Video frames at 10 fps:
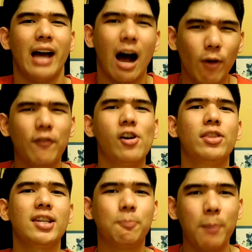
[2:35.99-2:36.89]
However,
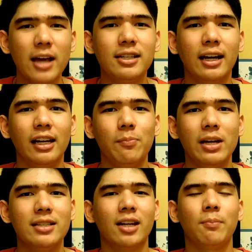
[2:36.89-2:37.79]
this basically
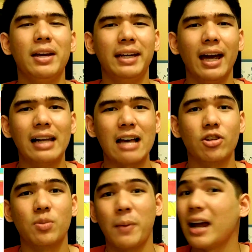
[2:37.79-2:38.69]
means that MIkhail has
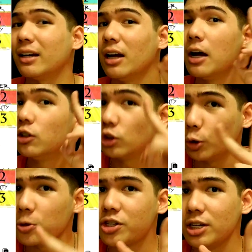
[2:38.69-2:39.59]
to spend
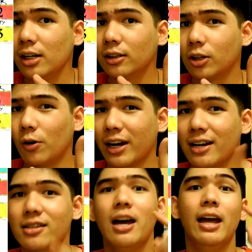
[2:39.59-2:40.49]
2 seal
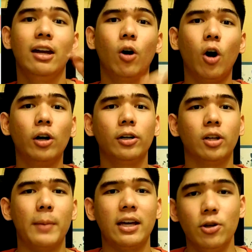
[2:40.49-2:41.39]
tokens in order
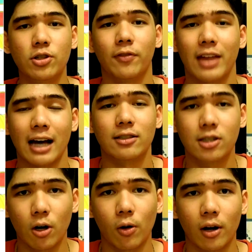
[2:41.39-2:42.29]
to make use of that
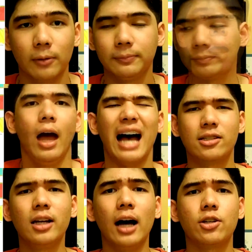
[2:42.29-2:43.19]
soak. As
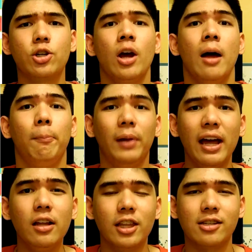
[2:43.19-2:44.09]
such,
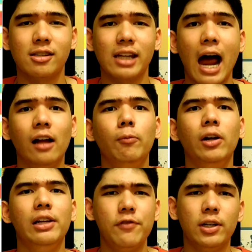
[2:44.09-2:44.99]
playing this style
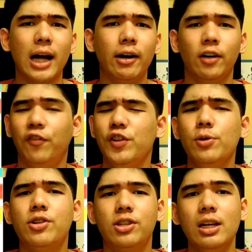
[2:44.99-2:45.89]
will leave you down a
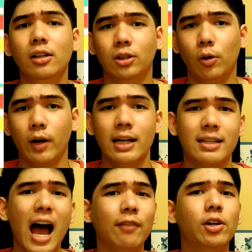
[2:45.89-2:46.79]
few seal
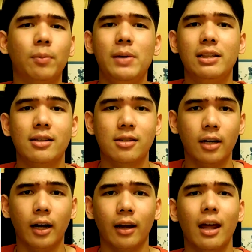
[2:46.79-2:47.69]
tokens after the beat is
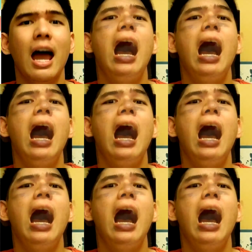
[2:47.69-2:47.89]
done.